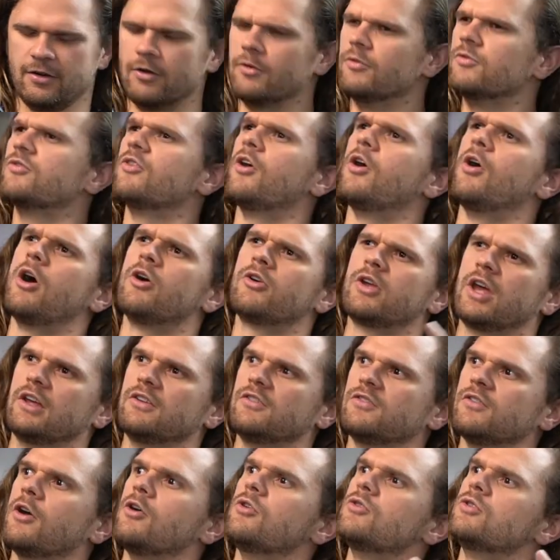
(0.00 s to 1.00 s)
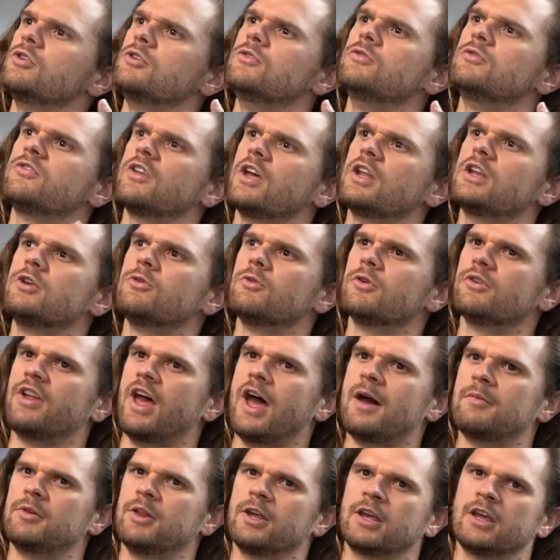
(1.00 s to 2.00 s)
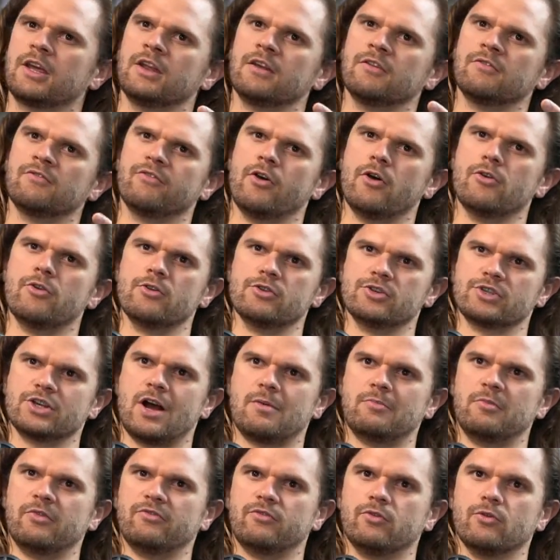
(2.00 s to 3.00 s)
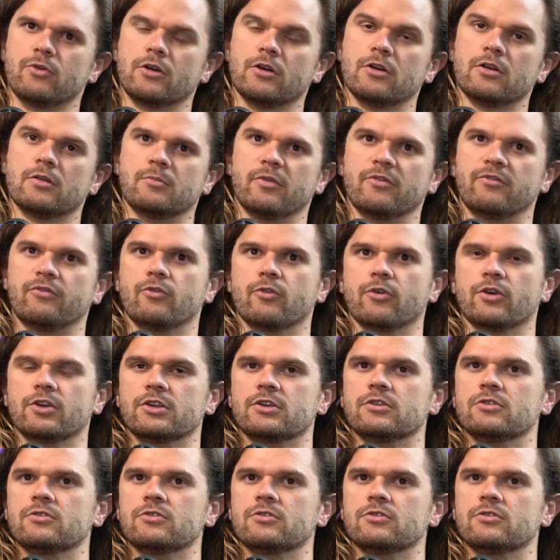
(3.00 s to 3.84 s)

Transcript: So you said you were dabbling in Photoshop before mm-hmm.